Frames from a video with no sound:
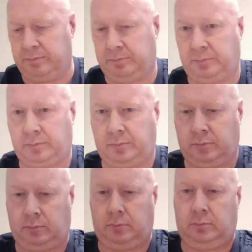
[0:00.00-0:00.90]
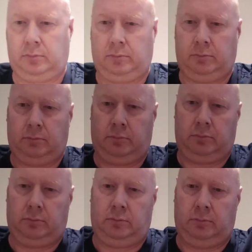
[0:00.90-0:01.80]

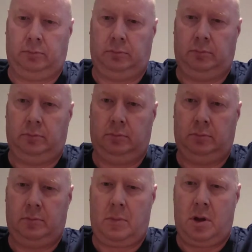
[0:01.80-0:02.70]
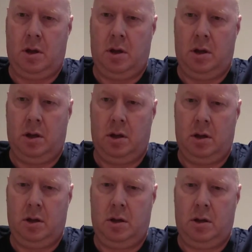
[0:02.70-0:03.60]

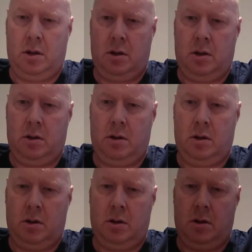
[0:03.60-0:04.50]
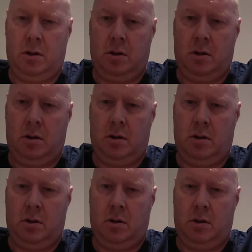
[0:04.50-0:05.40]

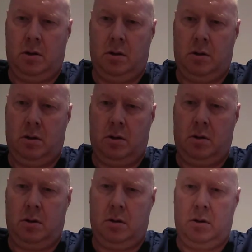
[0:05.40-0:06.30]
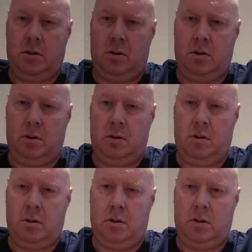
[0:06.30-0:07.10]
(no one is talking)